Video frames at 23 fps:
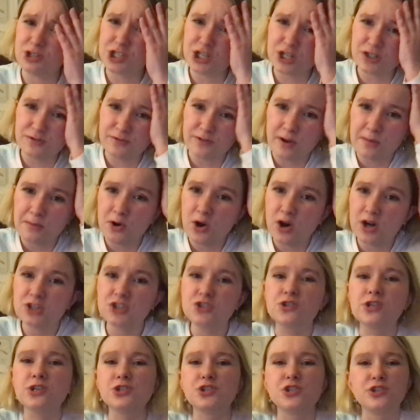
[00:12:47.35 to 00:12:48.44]
she's from
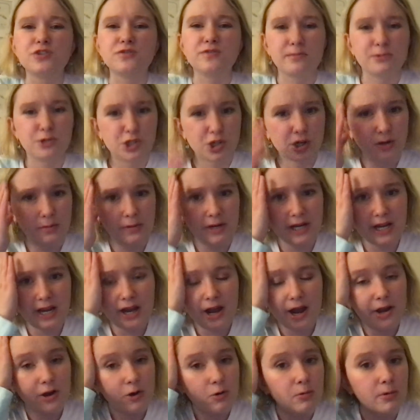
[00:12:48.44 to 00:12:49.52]
Austria or she's from Germany.
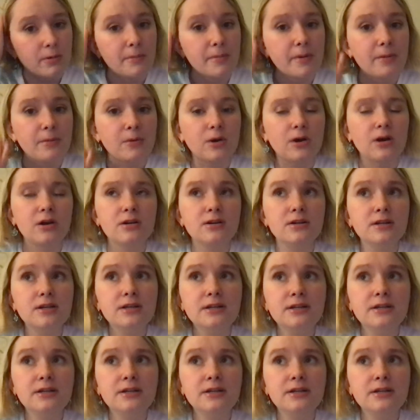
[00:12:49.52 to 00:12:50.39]
I don't remember.